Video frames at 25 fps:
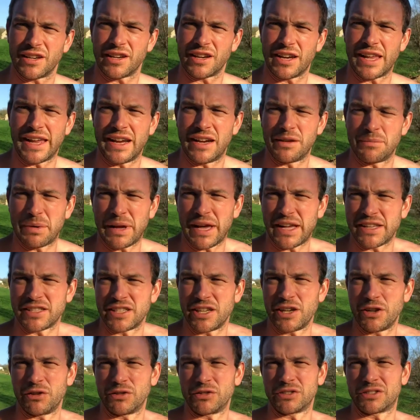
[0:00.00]
Laying a
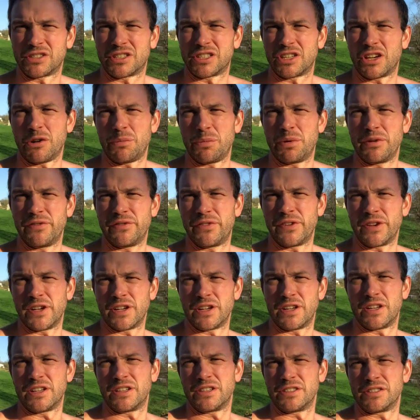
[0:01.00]
patio on top of
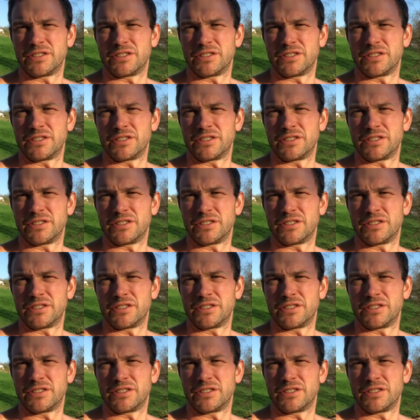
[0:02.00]
a